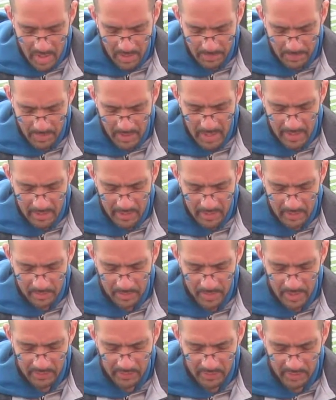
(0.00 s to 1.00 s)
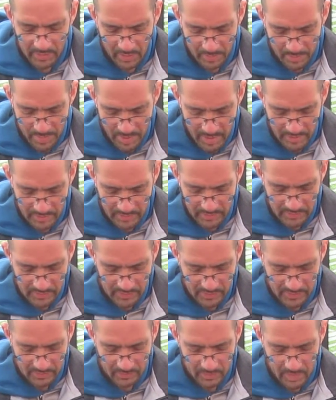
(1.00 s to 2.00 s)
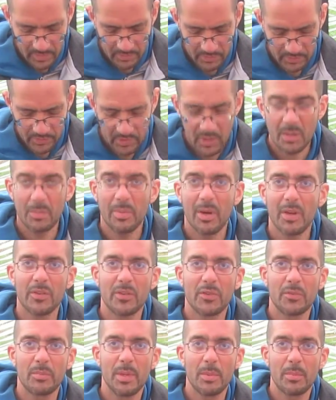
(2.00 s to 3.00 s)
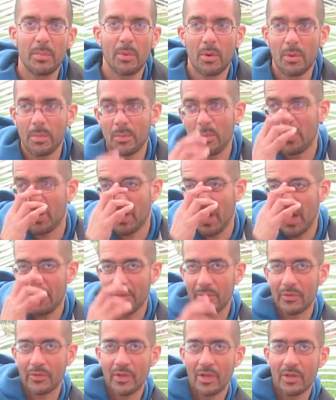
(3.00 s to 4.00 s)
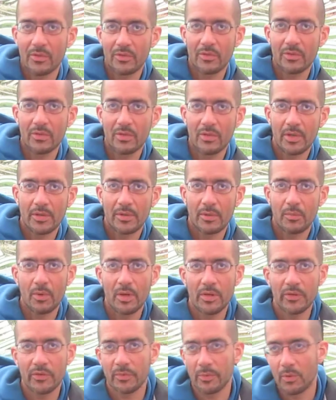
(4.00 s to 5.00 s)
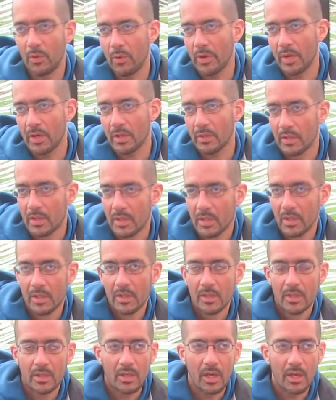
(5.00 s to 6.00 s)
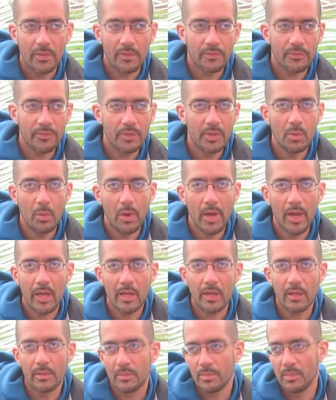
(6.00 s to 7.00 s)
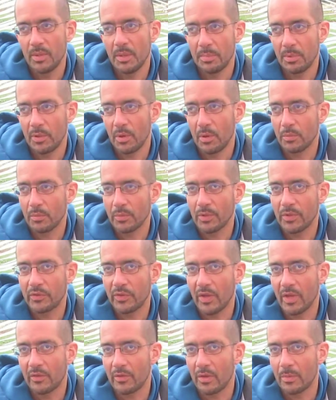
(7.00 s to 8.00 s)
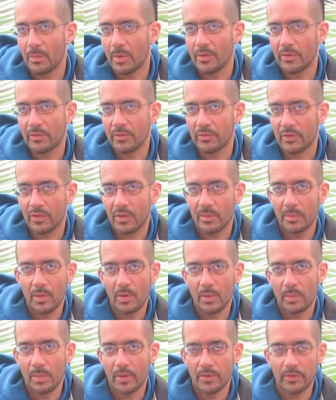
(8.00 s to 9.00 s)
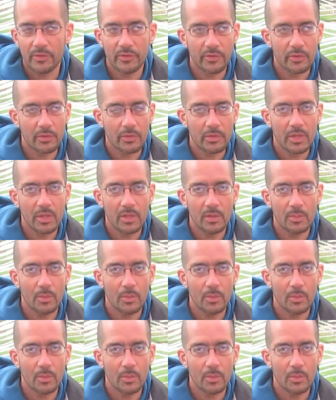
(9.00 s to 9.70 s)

and it depends on the bus. On the city buses, people are more conversational, and the ones going on the freeway, people don't really say very much. Commuter buses early in the